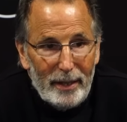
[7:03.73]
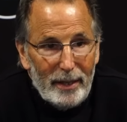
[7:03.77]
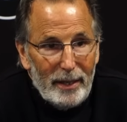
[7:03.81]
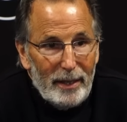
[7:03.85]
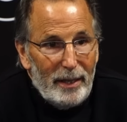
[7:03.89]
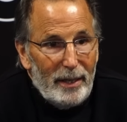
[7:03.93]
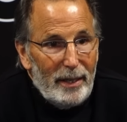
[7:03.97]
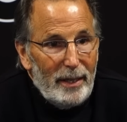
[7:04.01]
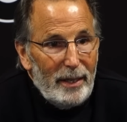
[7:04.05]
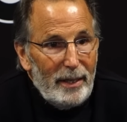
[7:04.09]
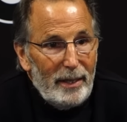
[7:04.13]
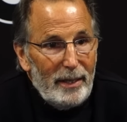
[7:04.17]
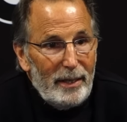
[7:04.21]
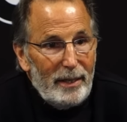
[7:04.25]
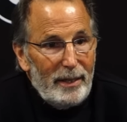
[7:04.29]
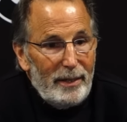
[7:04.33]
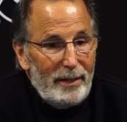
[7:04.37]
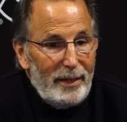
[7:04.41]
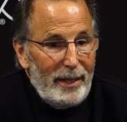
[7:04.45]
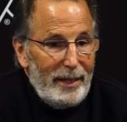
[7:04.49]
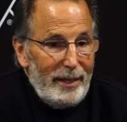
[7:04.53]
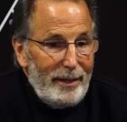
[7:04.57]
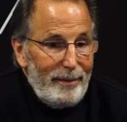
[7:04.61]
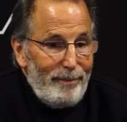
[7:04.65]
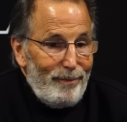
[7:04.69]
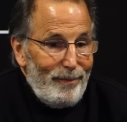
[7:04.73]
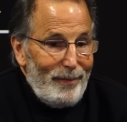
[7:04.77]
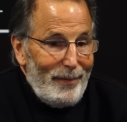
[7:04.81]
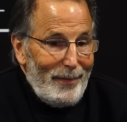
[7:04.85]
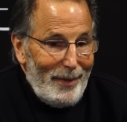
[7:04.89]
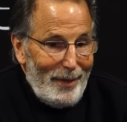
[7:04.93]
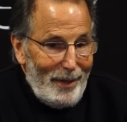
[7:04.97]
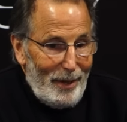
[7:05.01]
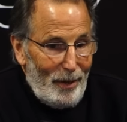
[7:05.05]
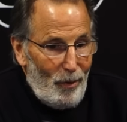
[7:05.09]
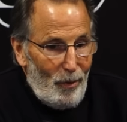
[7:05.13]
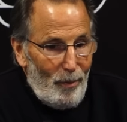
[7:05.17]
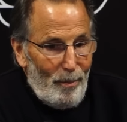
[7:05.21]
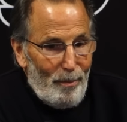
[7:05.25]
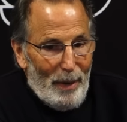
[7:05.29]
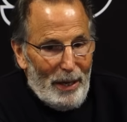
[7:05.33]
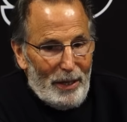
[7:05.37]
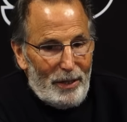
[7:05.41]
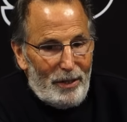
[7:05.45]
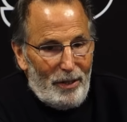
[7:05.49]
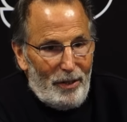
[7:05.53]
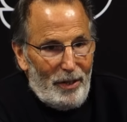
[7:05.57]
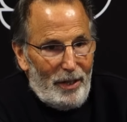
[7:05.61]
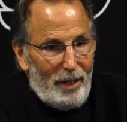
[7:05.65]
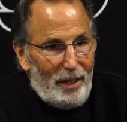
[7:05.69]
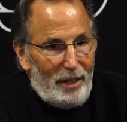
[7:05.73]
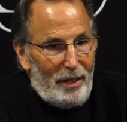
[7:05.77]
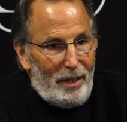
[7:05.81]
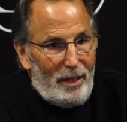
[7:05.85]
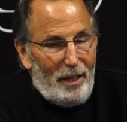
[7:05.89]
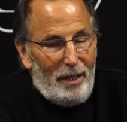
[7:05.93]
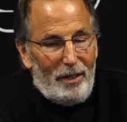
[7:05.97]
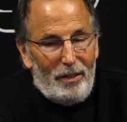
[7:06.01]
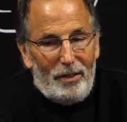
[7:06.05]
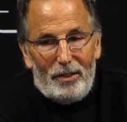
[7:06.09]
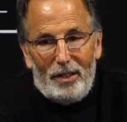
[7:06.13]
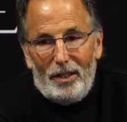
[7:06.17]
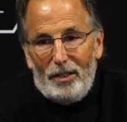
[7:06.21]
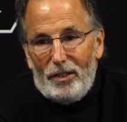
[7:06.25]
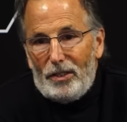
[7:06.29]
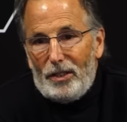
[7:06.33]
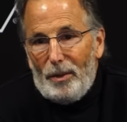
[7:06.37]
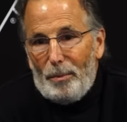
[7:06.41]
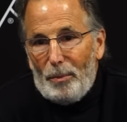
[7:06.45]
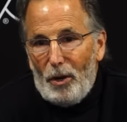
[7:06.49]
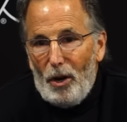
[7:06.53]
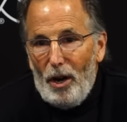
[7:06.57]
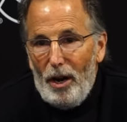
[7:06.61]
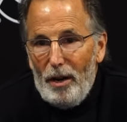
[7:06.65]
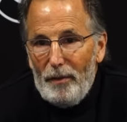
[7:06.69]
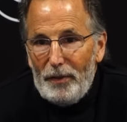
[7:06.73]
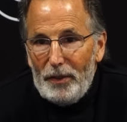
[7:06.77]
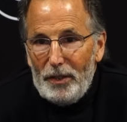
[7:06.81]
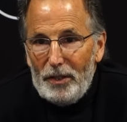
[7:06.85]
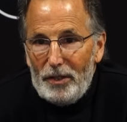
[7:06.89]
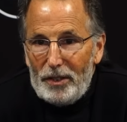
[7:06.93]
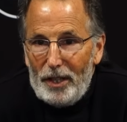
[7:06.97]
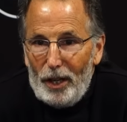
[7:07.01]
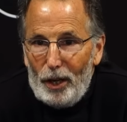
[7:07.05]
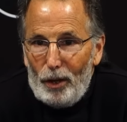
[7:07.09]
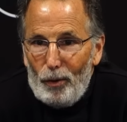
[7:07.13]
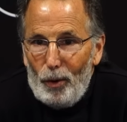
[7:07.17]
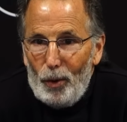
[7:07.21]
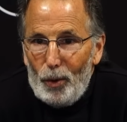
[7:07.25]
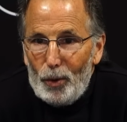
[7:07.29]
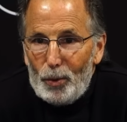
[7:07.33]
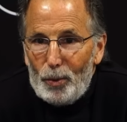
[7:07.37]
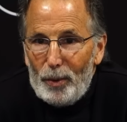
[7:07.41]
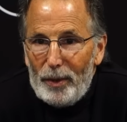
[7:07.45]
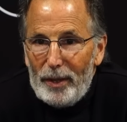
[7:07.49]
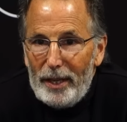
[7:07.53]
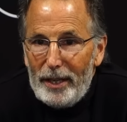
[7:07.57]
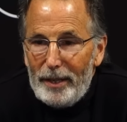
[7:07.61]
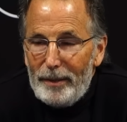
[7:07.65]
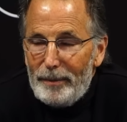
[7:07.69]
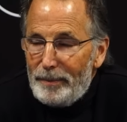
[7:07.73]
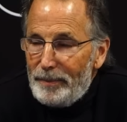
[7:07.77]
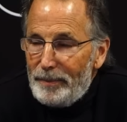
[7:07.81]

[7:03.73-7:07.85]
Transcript: And they, you know, mentally, there's some confidence that grows with it.